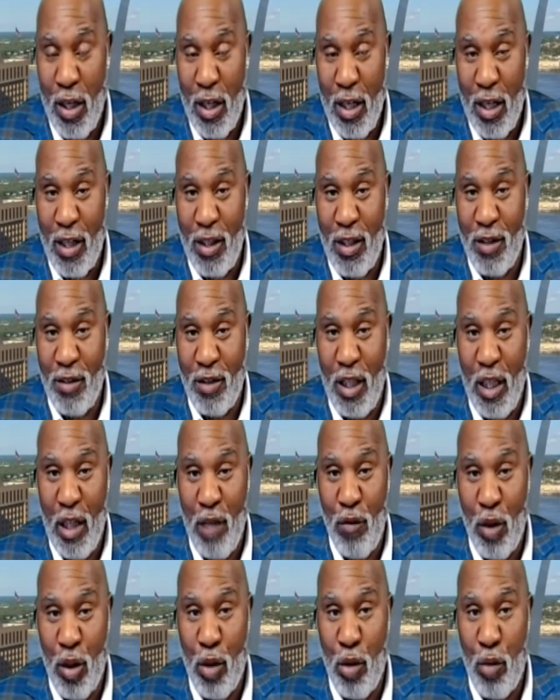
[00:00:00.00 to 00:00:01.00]
is
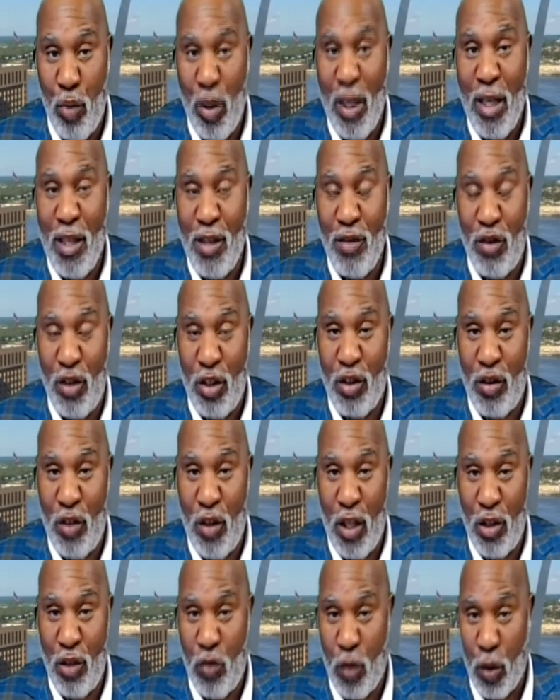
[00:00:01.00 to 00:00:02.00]
even being
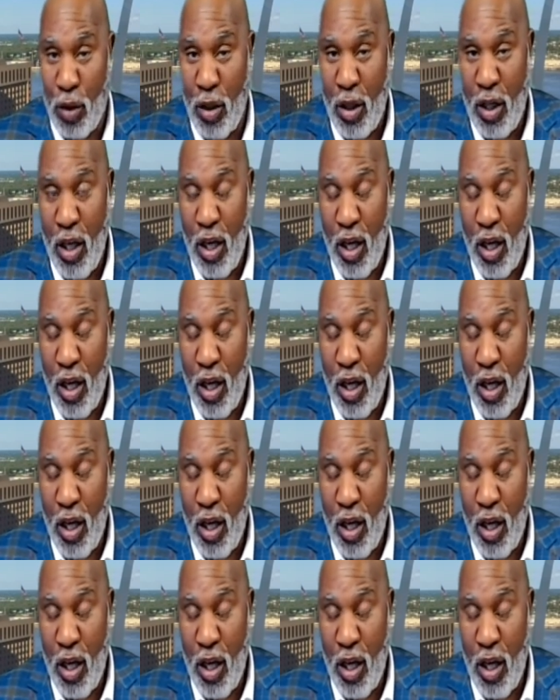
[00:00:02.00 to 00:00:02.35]
successful.